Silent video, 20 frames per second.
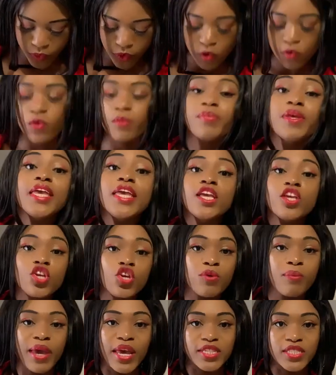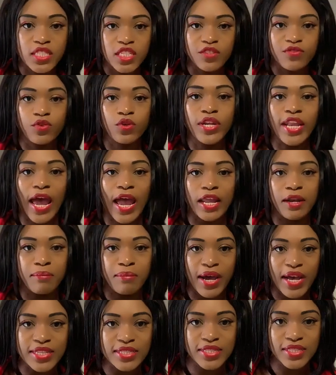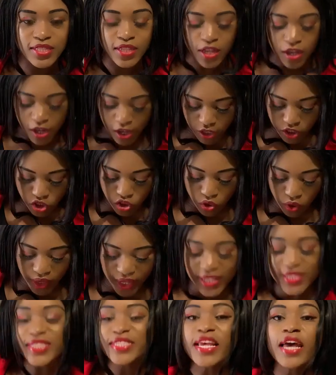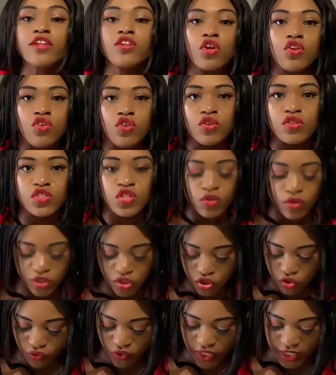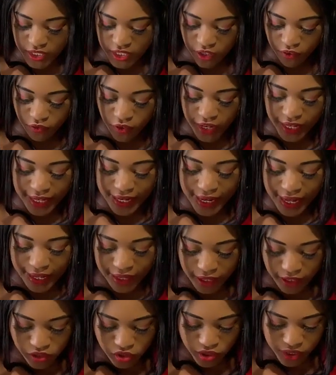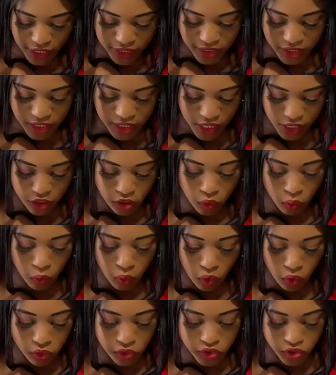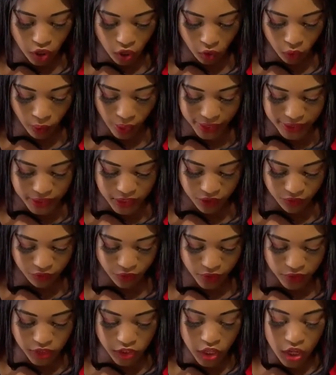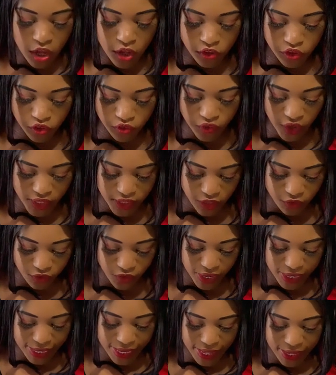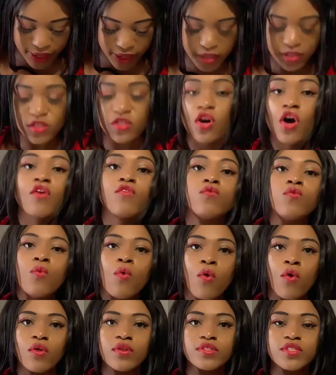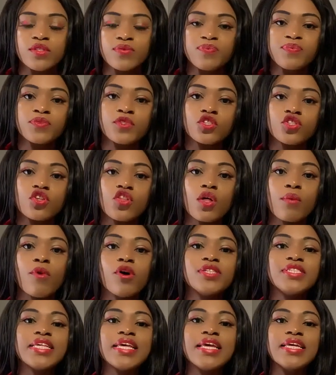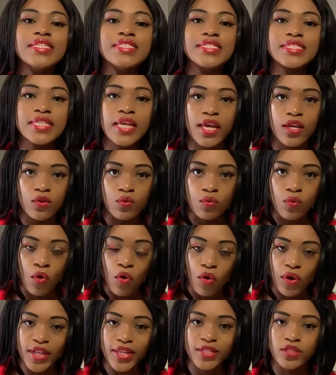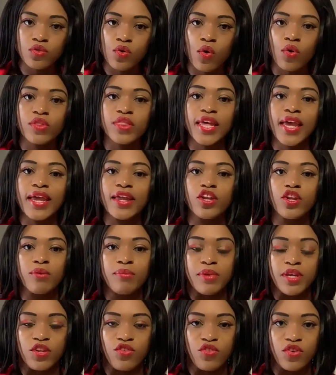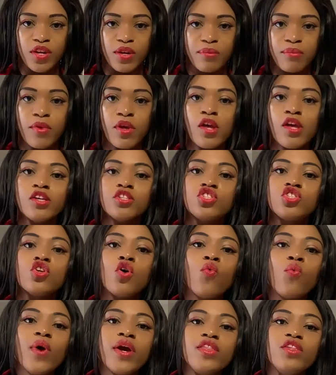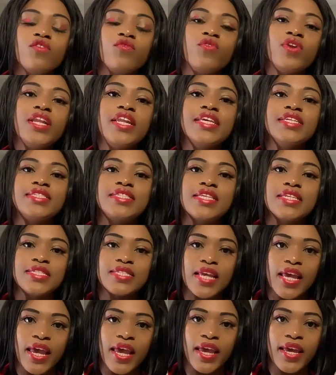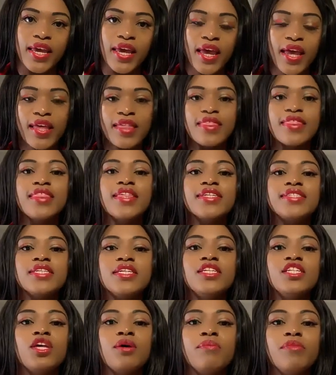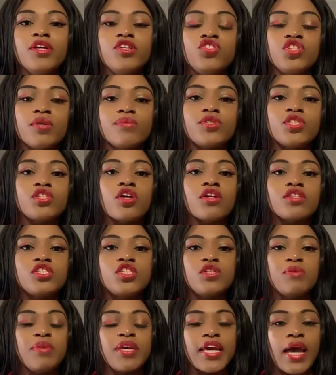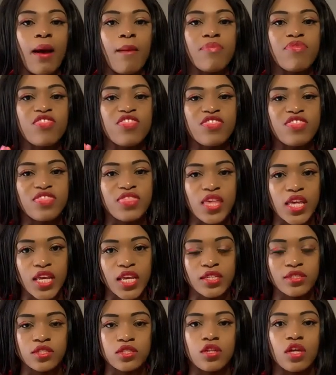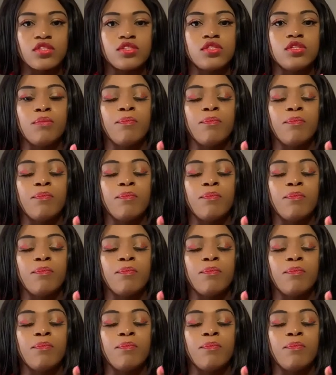will be incubated for 9 months. So inside your uterus, you've got different layers. You can see that the walls are quite different. You've got different layers of walls. So the most inside wall is called the endometrium. So when you've released this egg, this endometrium starts to become thick. It starts to